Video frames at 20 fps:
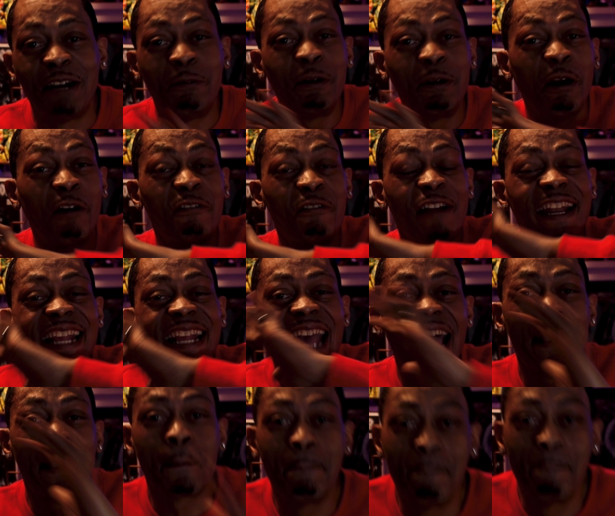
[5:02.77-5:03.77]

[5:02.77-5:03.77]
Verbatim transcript: We already had a